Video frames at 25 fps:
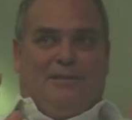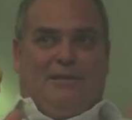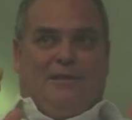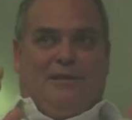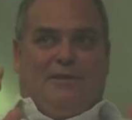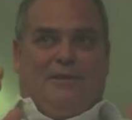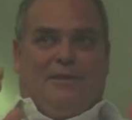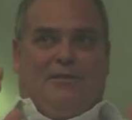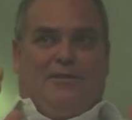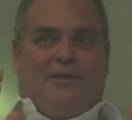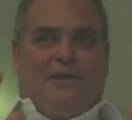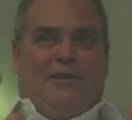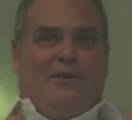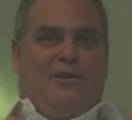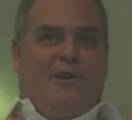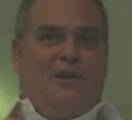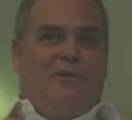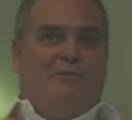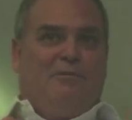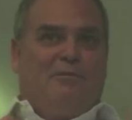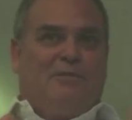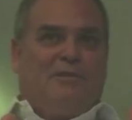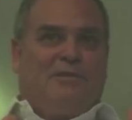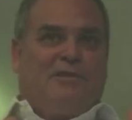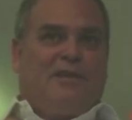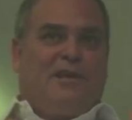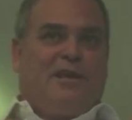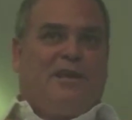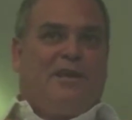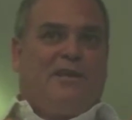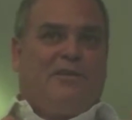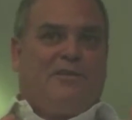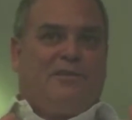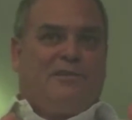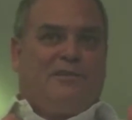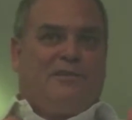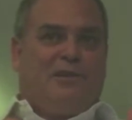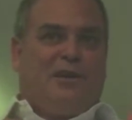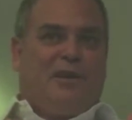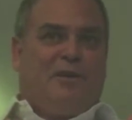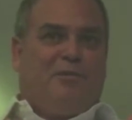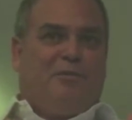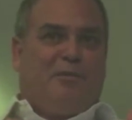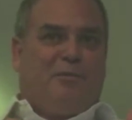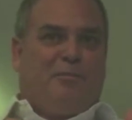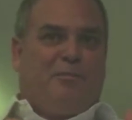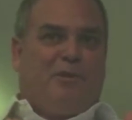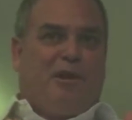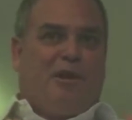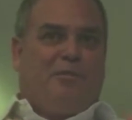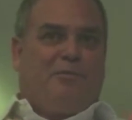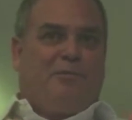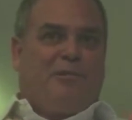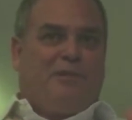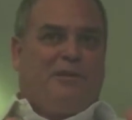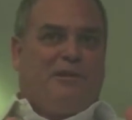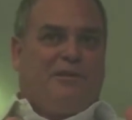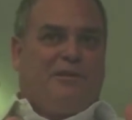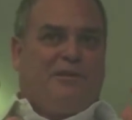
that they don't take the time to properly